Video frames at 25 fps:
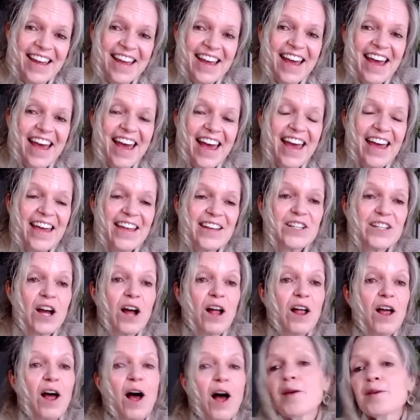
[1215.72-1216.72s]
And I'll
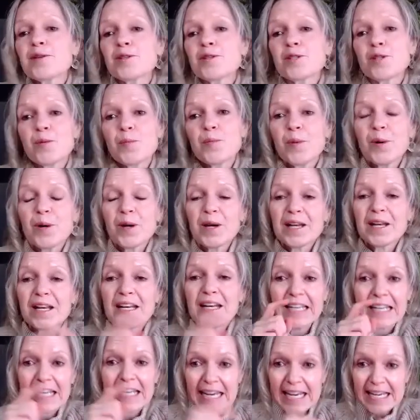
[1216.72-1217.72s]
also put
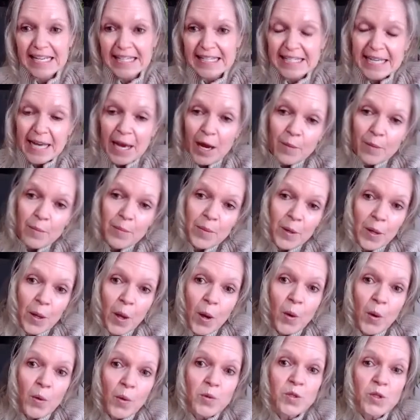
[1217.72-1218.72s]
links down
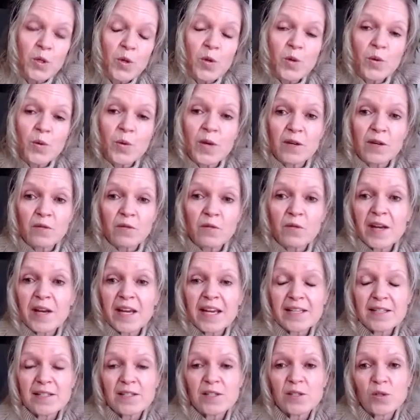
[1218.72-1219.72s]
below so you can
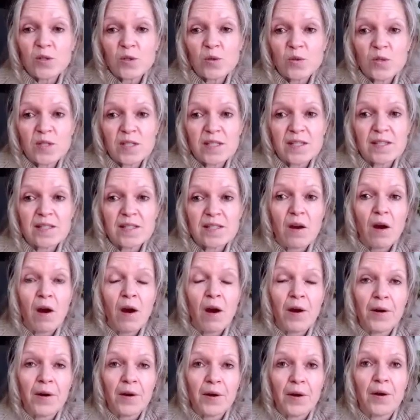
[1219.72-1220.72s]
read Susan's
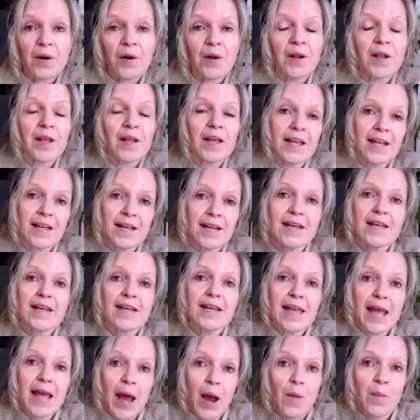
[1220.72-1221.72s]
article in
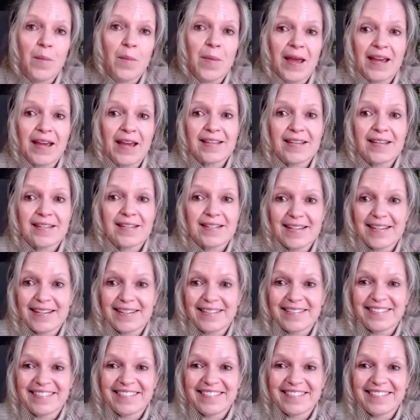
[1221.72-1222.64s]
Now Magazine.